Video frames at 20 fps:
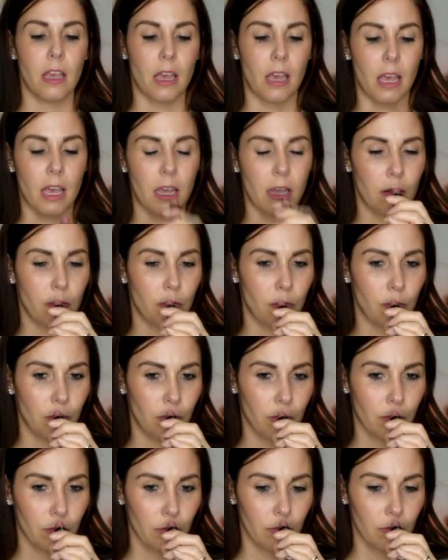and
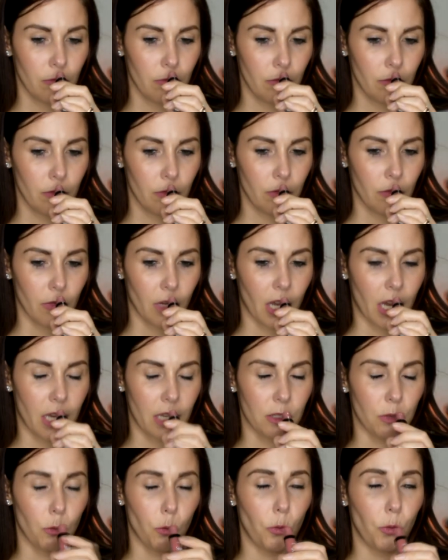it
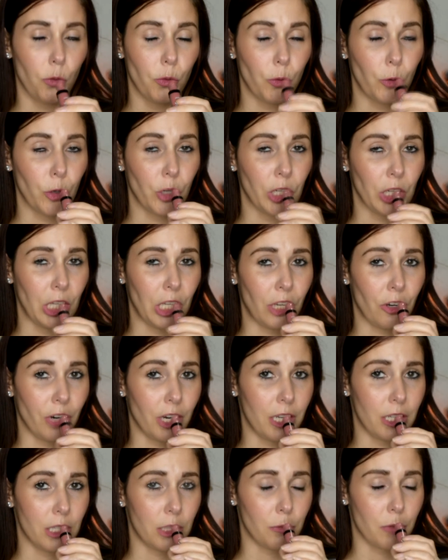has a really
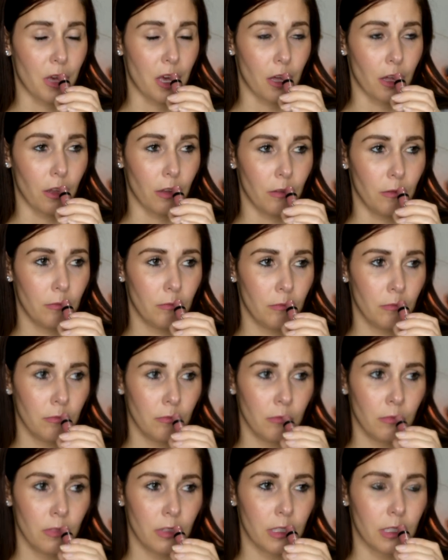great smell.
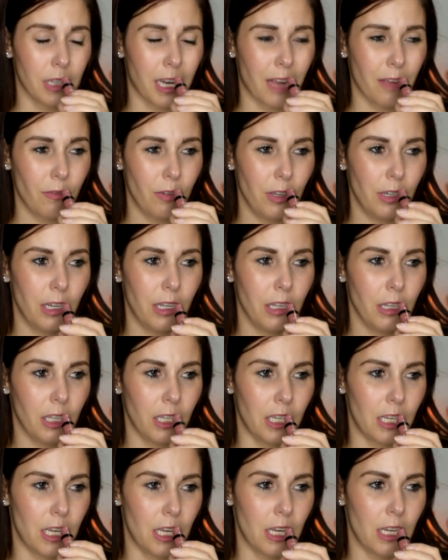It's not
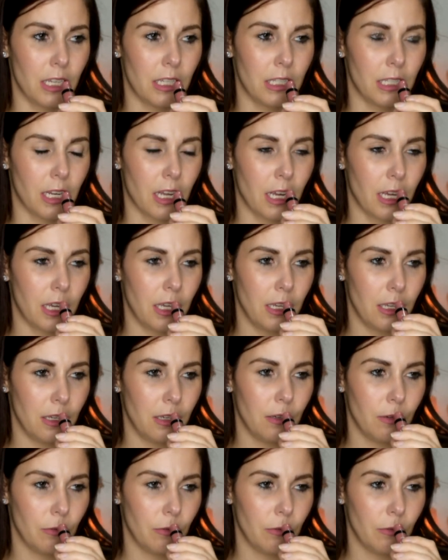vanilla-y, it's not, it